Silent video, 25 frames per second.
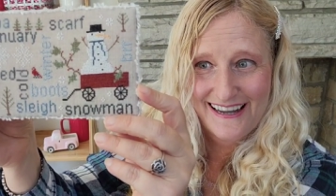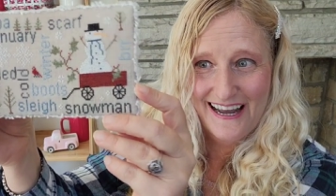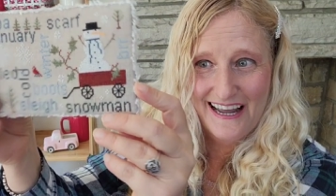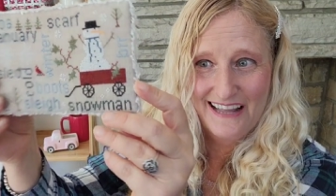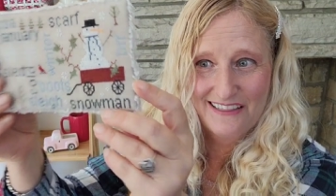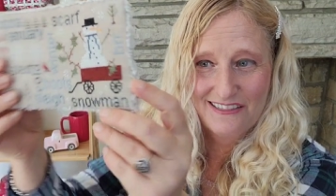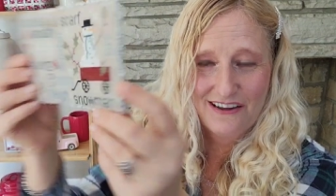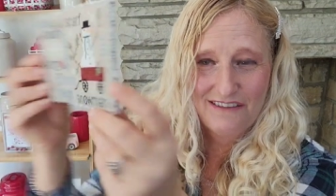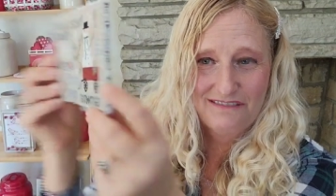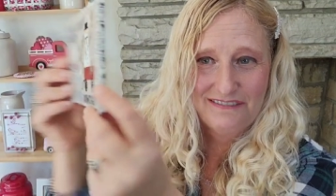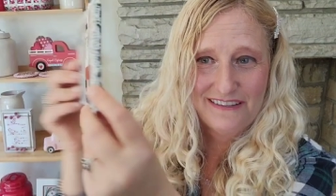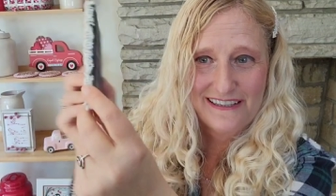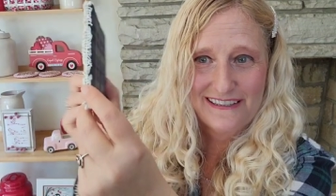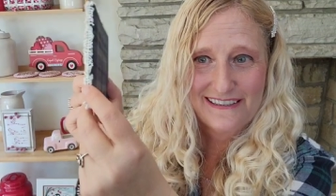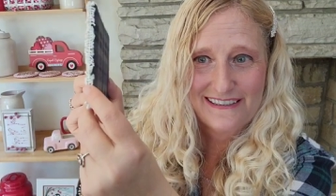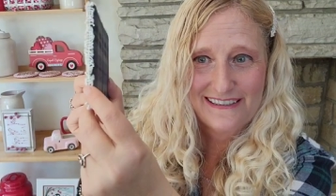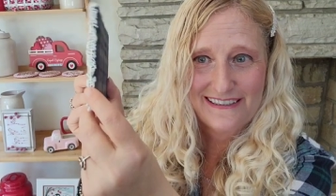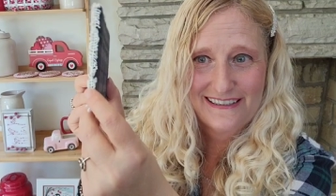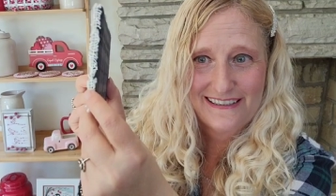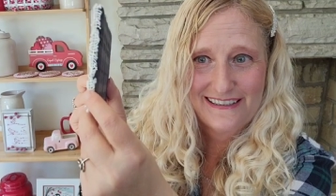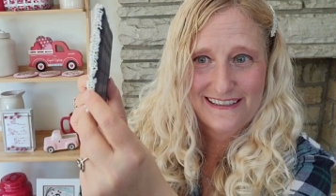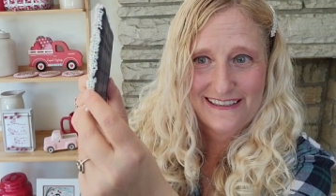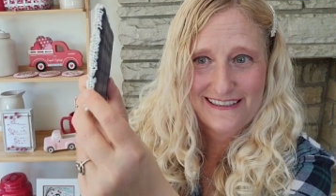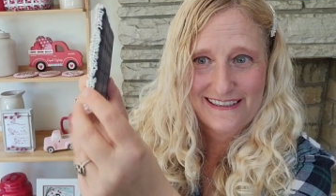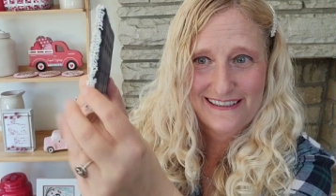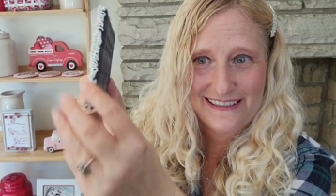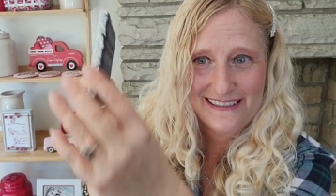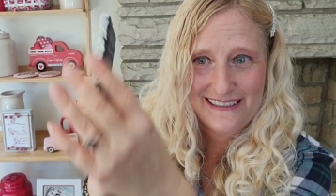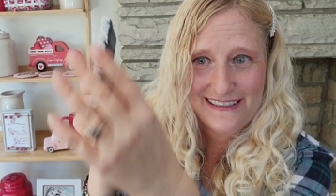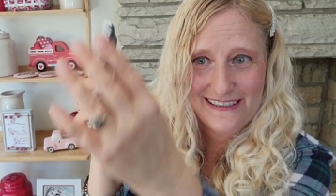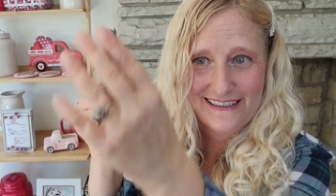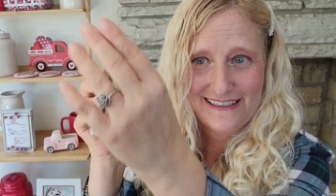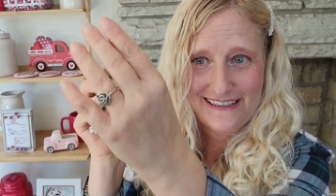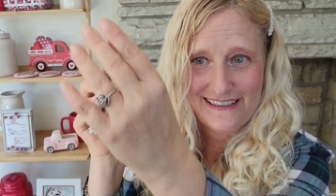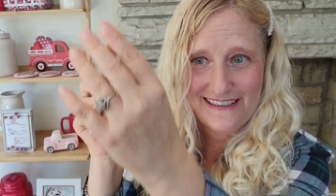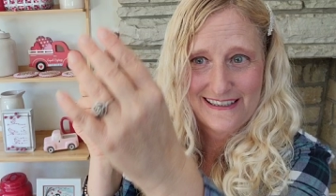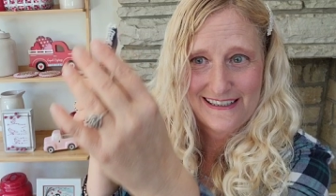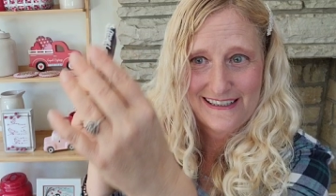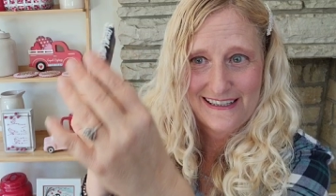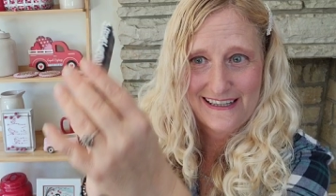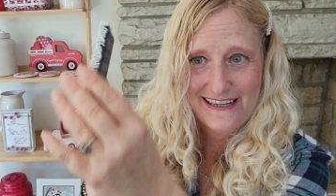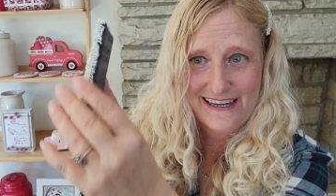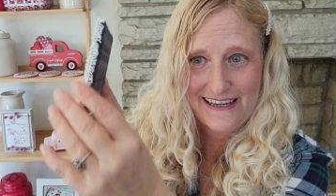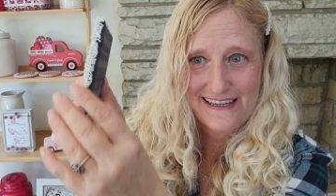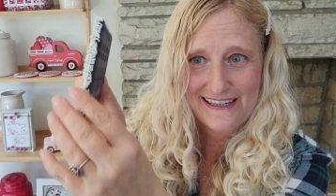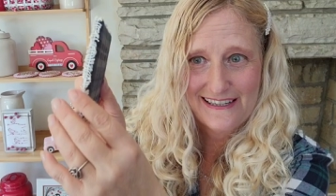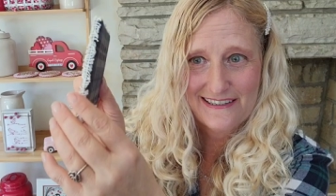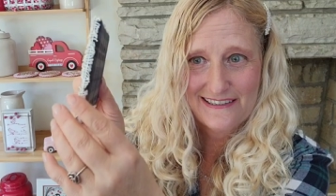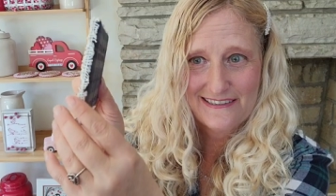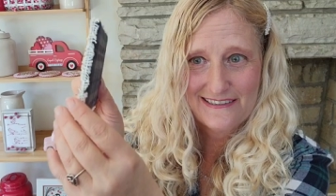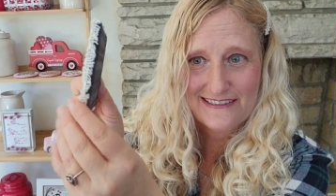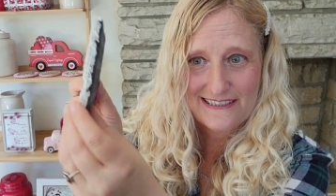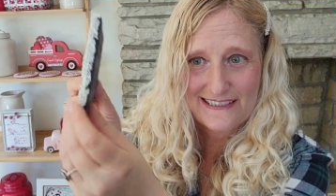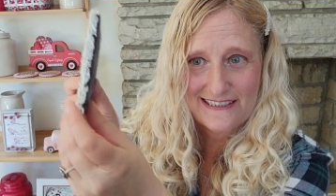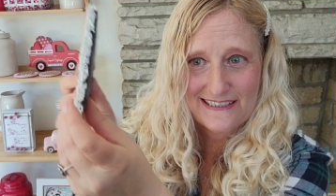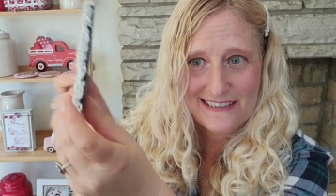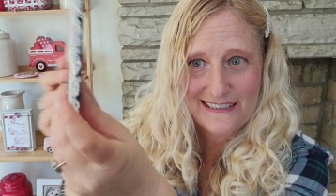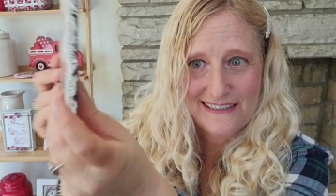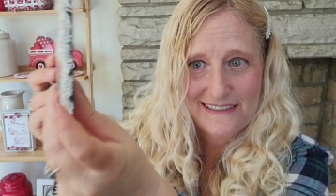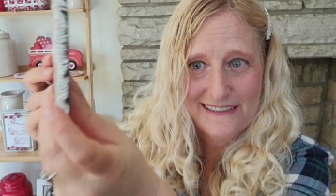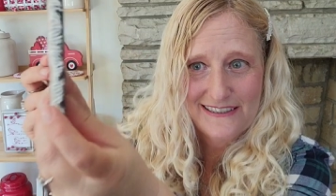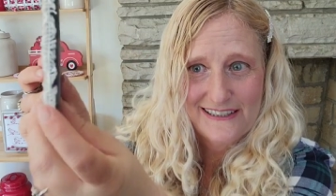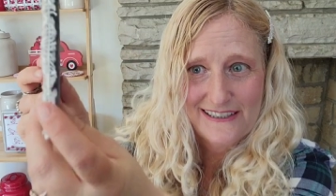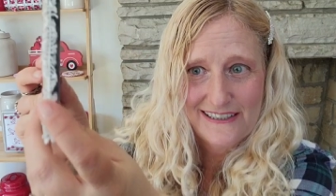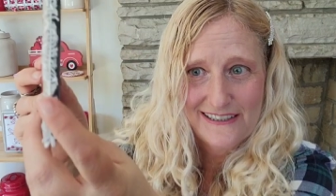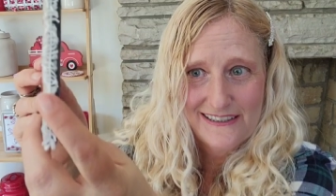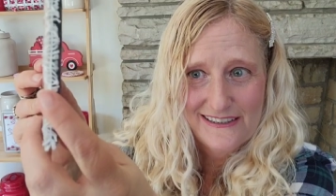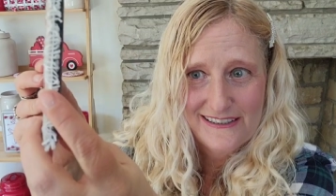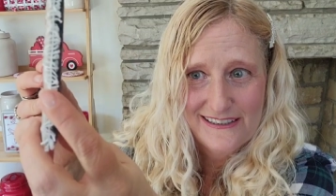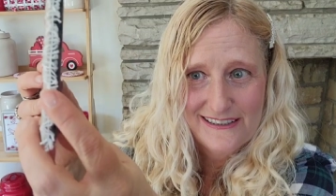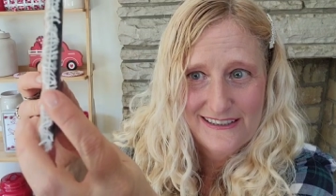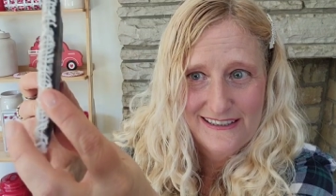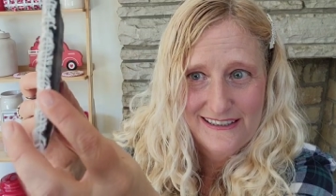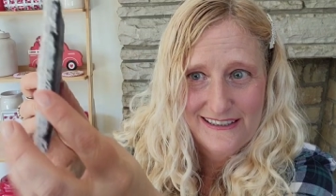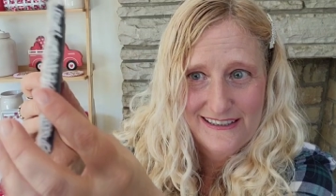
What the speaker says: I love it. I used the little